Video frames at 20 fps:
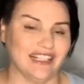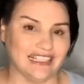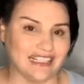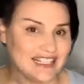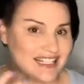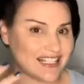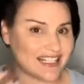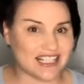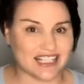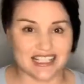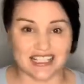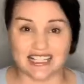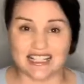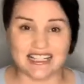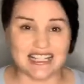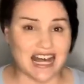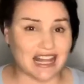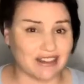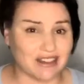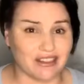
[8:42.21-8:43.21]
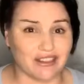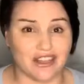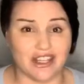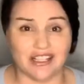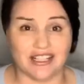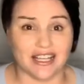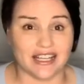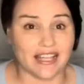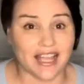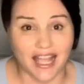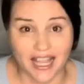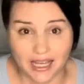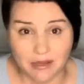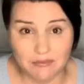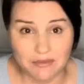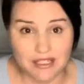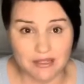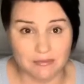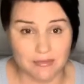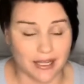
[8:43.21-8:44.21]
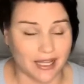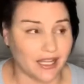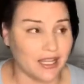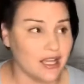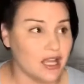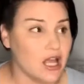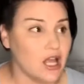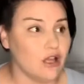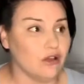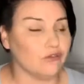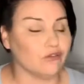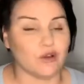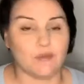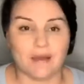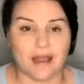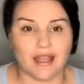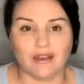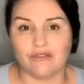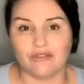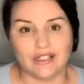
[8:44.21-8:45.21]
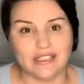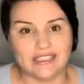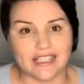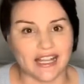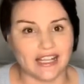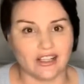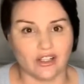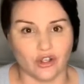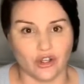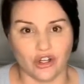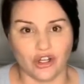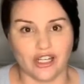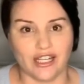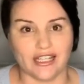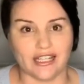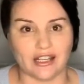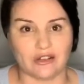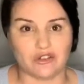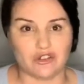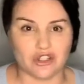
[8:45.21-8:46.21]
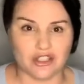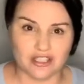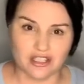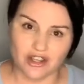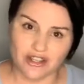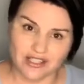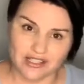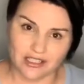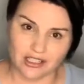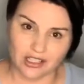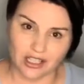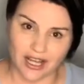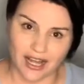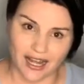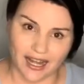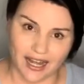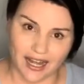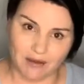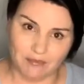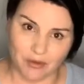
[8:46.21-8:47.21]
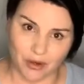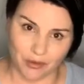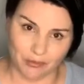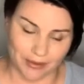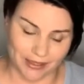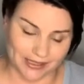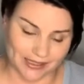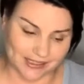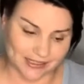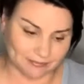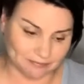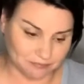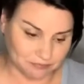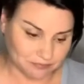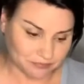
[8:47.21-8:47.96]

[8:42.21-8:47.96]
This is just another thing that came to me from everyday learning. It's just those little aha moments.